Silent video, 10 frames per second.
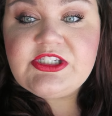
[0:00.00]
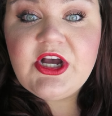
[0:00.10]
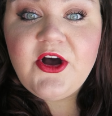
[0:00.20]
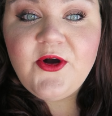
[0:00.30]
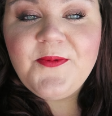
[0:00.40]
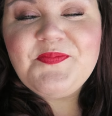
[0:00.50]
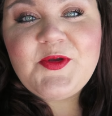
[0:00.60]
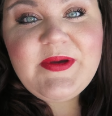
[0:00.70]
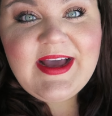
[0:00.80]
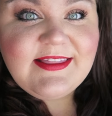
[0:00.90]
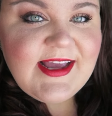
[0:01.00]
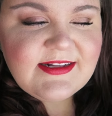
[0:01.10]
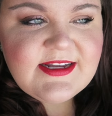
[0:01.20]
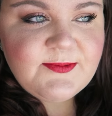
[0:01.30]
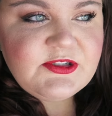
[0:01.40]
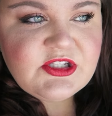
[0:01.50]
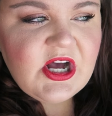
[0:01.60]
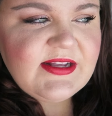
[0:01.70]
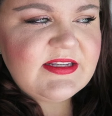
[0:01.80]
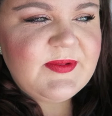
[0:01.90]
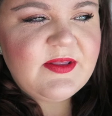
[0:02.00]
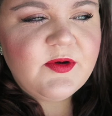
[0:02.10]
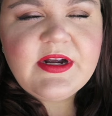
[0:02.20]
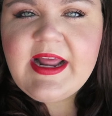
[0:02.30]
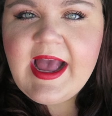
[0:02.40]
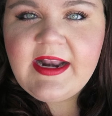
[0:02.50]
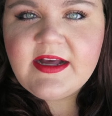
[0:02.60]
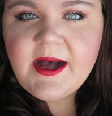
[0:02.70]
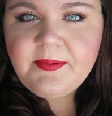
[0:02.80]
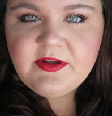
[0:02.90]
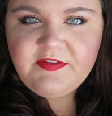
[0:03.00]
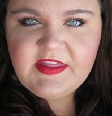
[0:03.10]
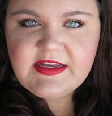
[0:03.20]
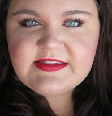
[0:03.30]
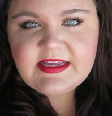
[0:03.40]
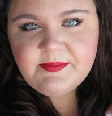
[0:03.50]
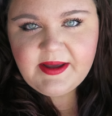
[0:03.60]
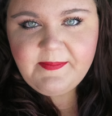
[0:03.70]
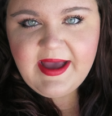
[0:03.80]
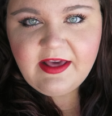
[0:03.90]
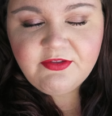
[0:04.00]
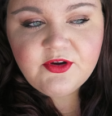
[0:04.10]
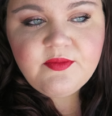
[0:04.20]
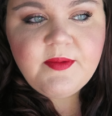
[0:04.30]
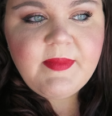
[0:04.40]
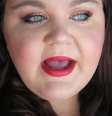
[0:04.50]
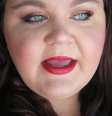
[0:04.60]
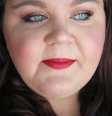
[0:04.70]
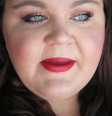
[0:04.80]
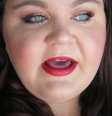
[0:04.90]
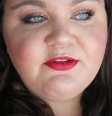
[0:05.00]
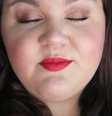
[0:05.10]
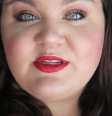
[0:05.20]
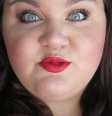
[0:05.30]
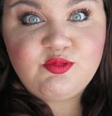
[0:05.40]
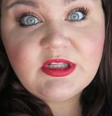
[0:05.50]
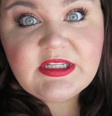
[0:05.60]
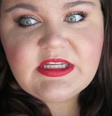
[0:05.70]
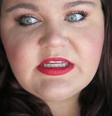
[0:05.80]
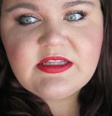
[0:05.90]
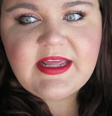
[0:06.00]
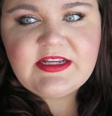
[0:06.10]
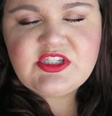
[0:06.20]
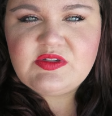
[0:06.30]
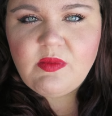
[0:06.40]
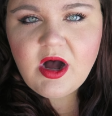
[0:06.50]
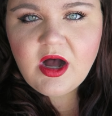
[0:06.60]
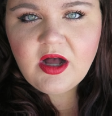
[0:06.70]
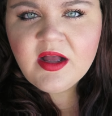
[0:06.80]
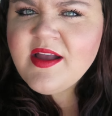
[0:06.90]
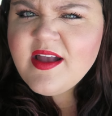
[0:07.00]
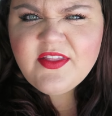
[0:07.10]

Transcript: So we got that done, which is awesome. And then we're gonna add a couple of things in my bathroom. My bathroom is really like small.